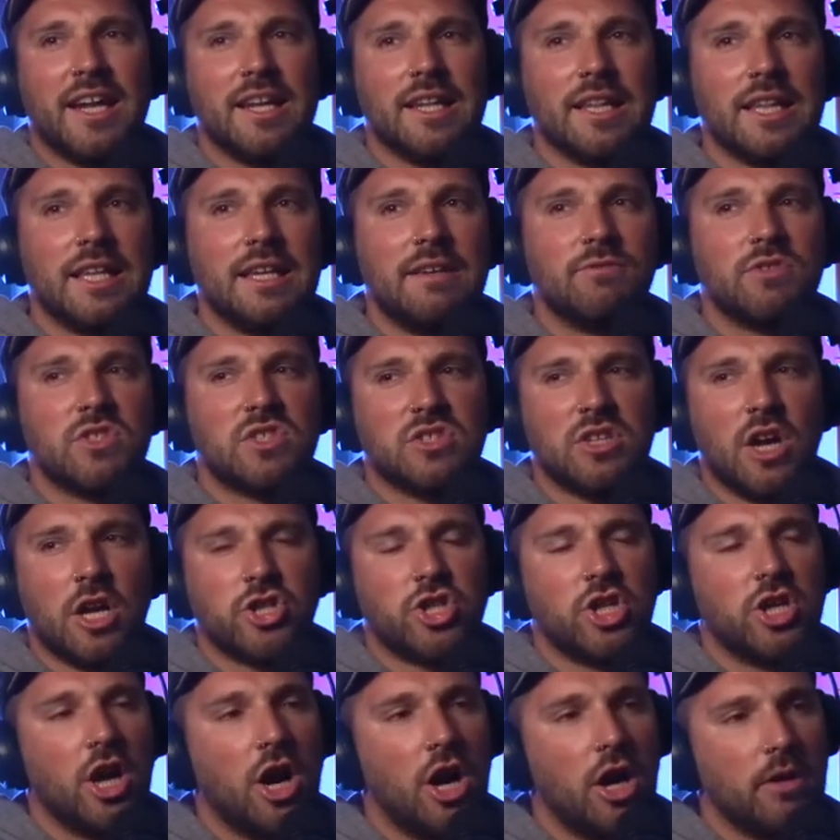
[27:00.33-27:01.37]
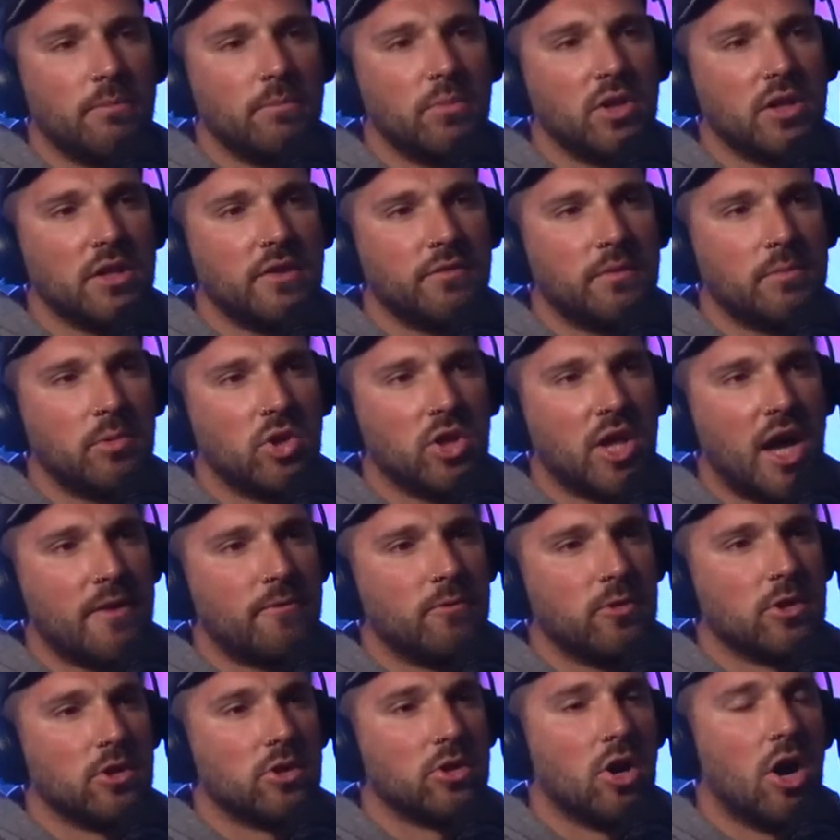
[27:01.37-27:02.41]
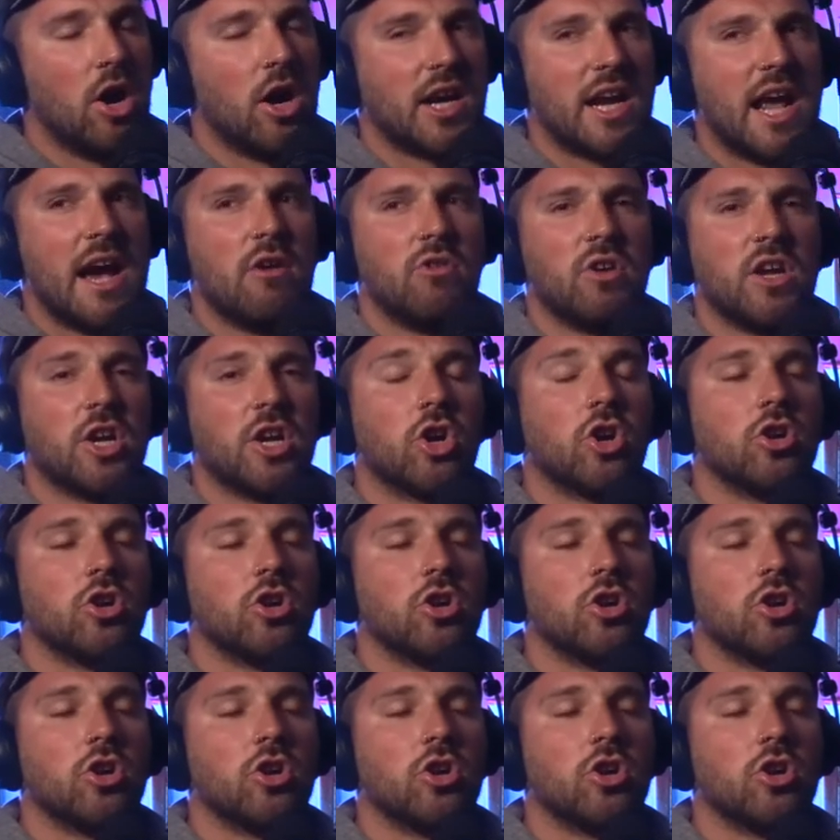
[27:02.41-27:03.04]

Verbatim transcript: and lives such an unbelievable life with her dog now.